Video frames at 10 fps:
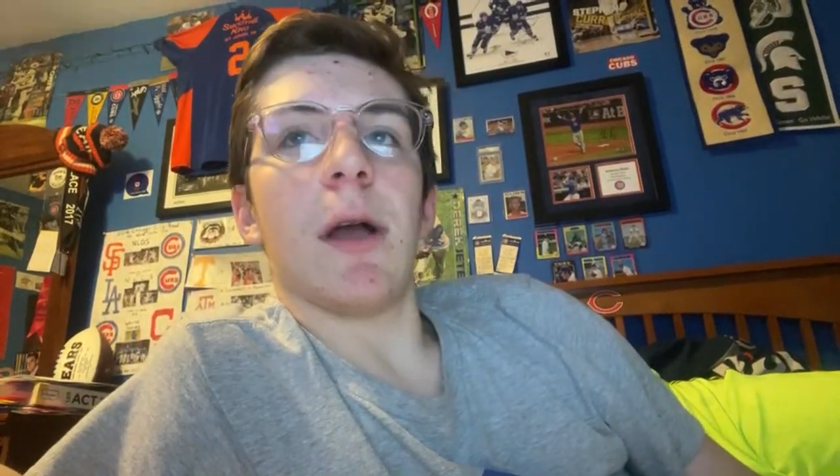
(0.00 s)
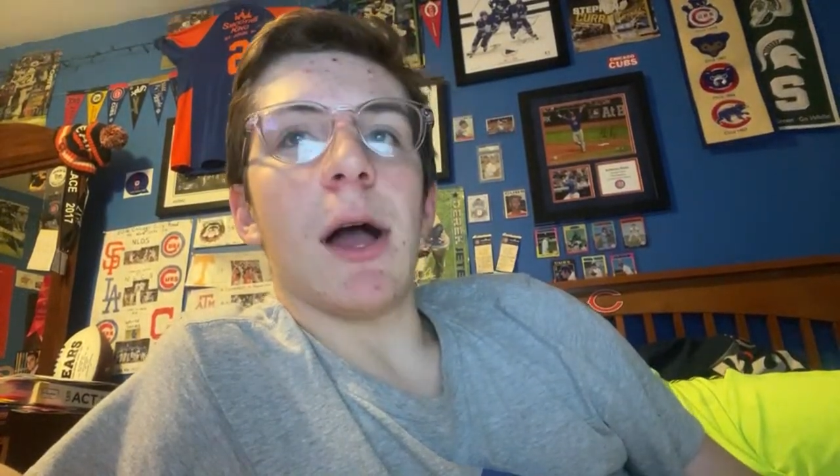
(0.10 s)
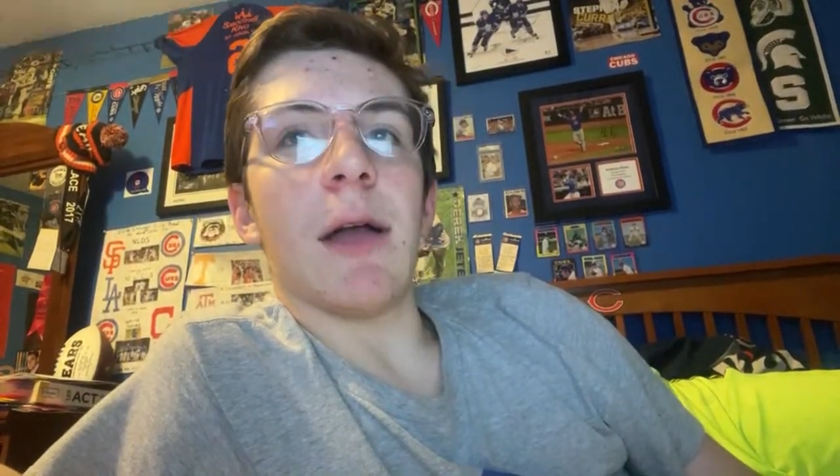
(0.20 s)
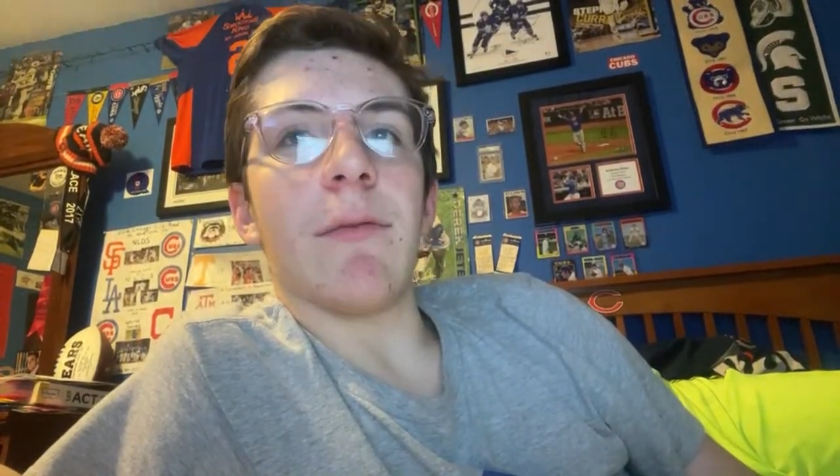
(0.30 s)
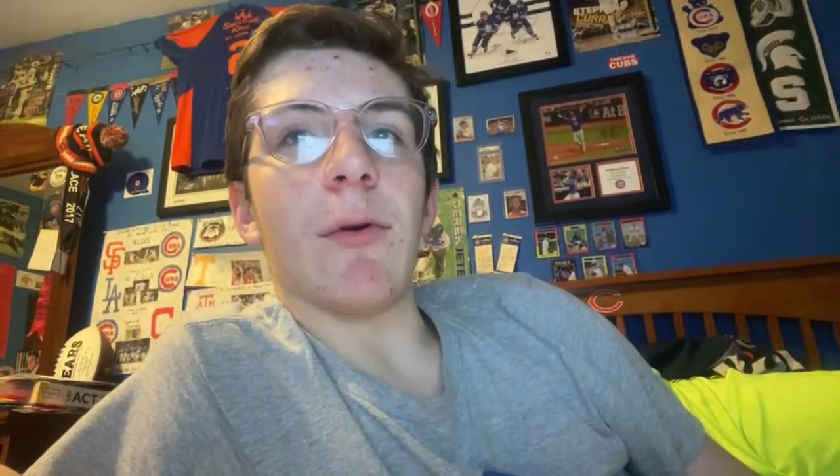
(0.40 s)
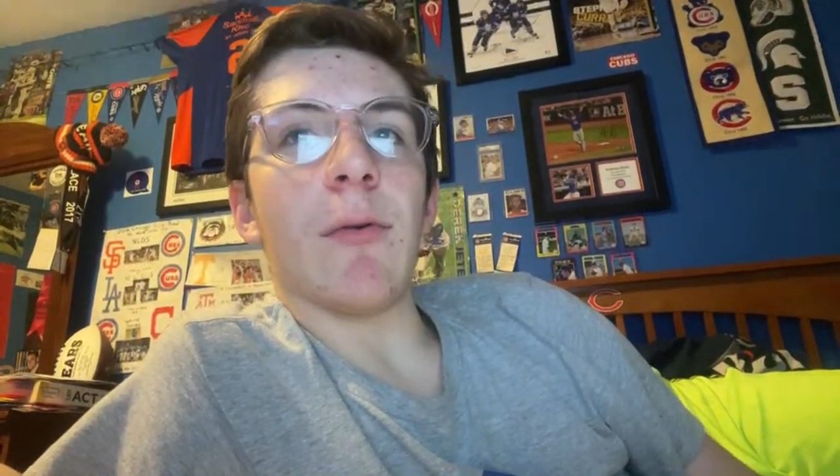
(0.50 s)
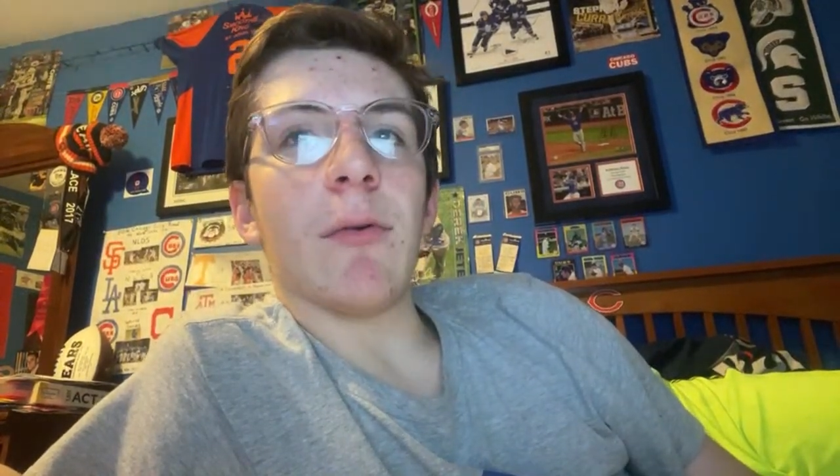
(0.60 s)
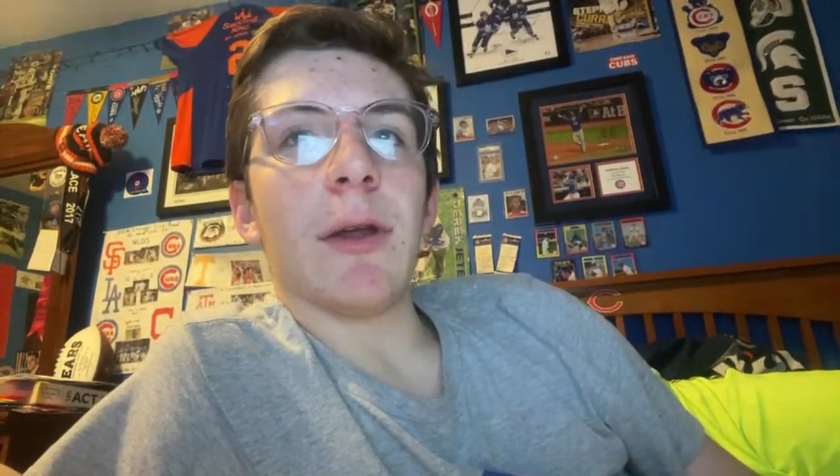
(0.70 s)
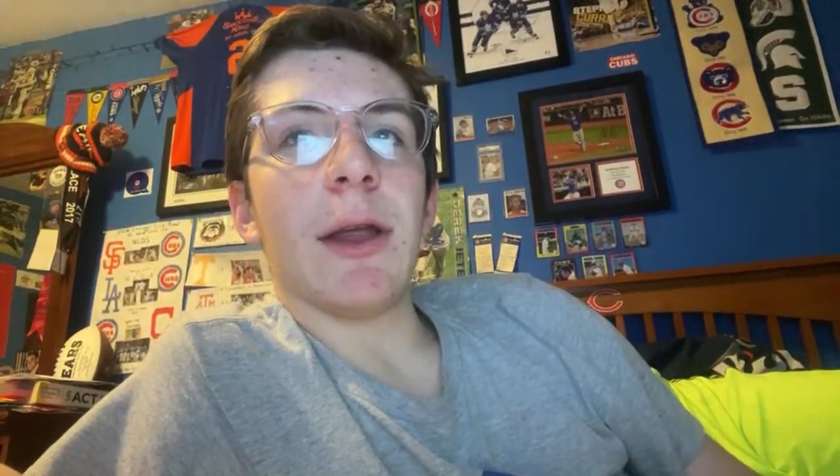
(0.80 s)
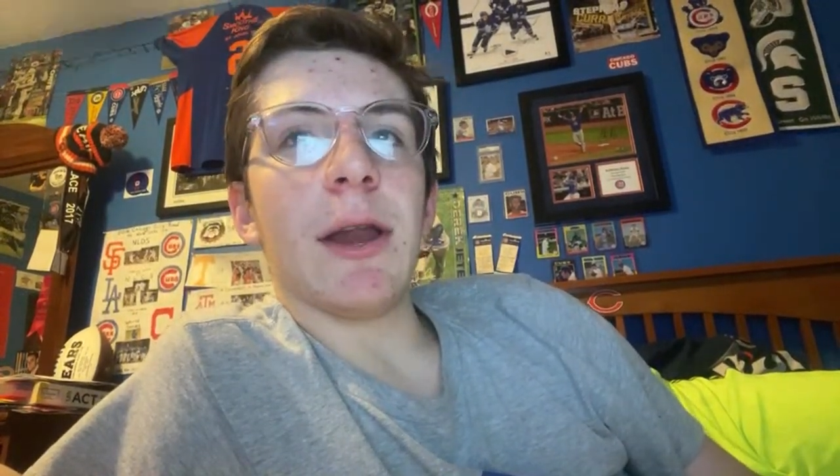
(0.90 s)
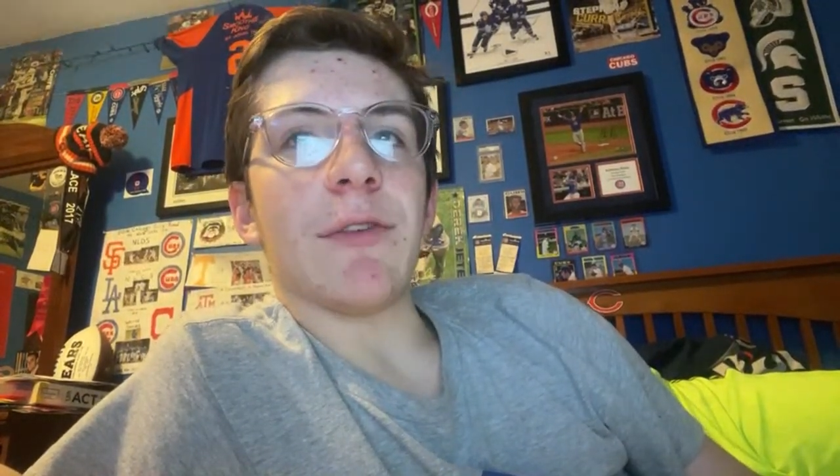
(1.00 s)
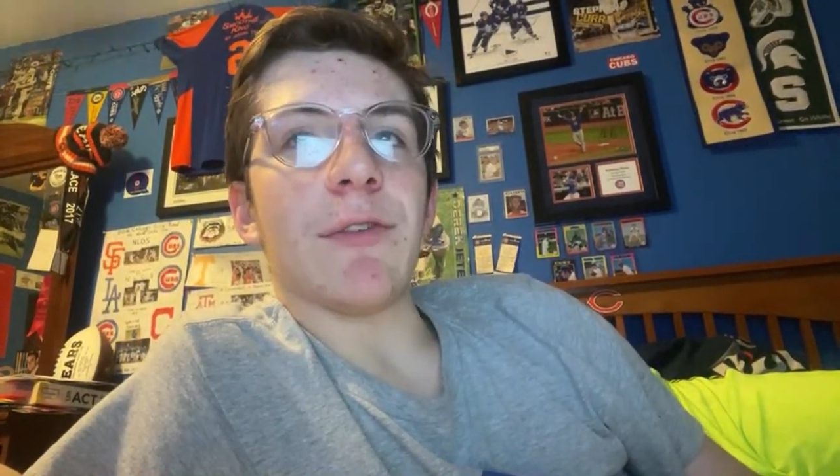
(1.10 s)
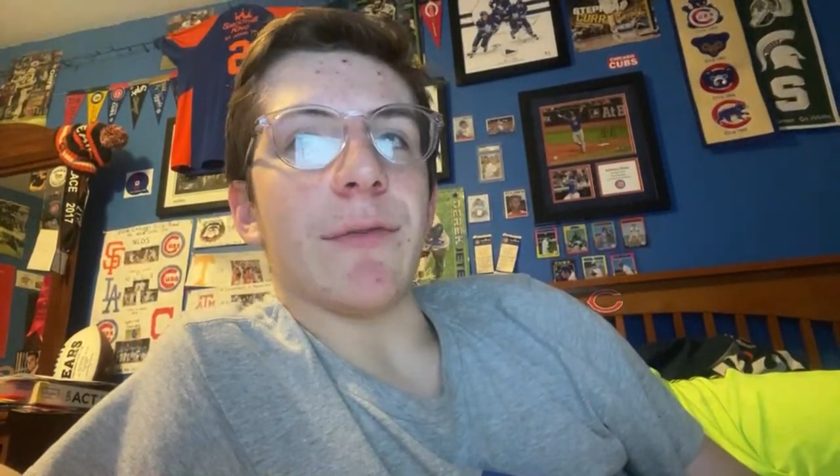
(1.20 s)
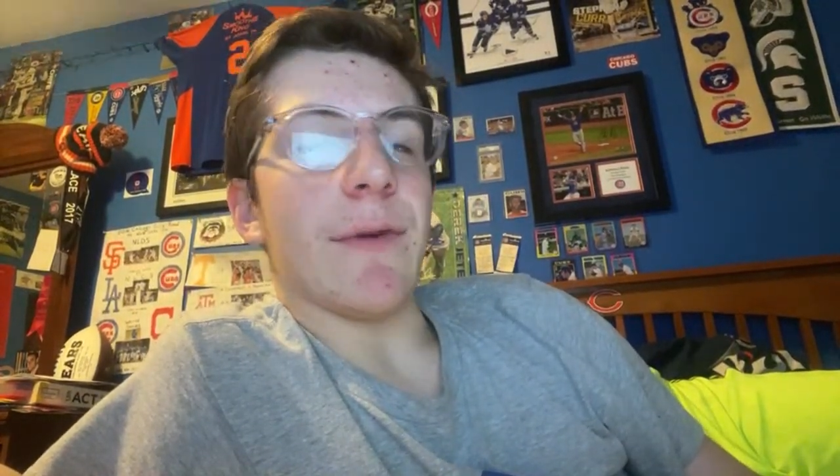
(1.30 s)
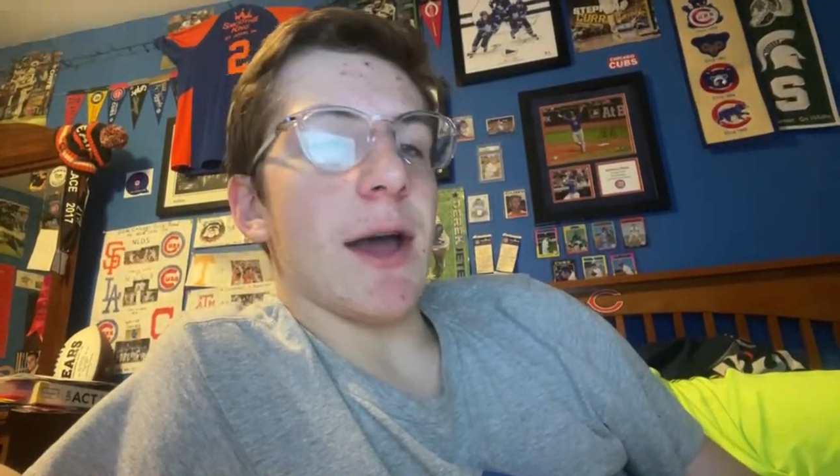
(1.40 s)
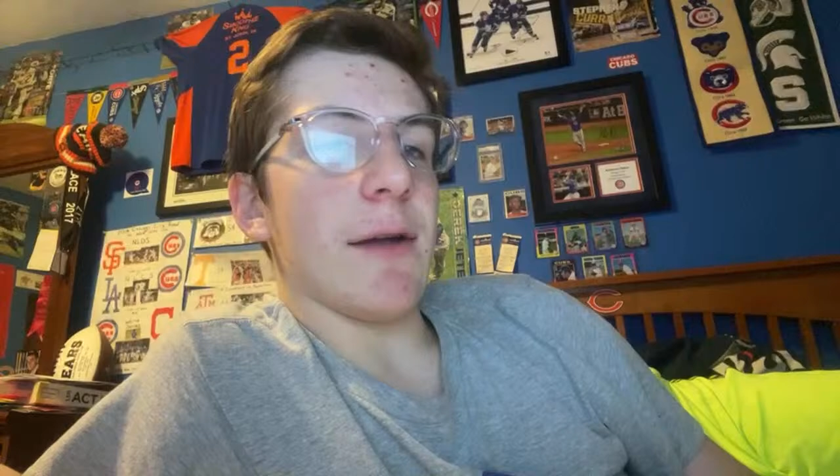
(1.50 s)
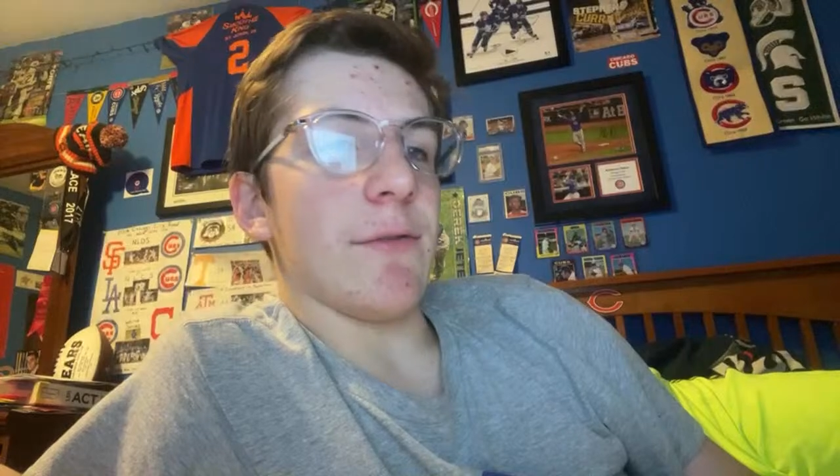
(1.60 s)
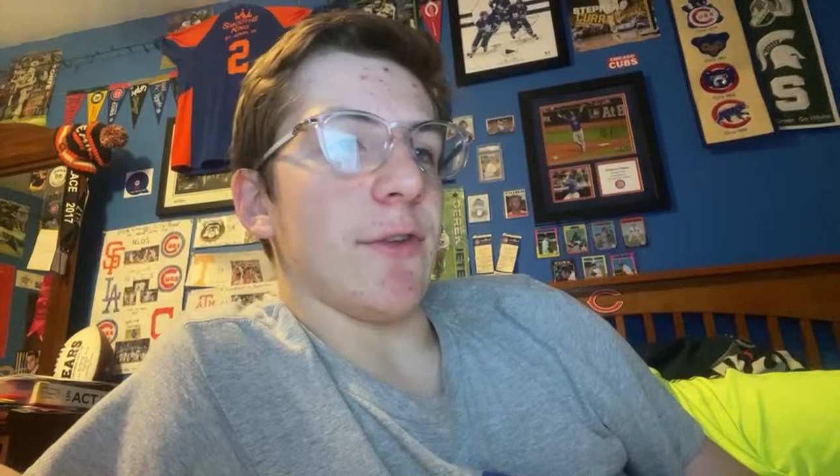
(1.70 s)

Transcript: I have Oregon as a five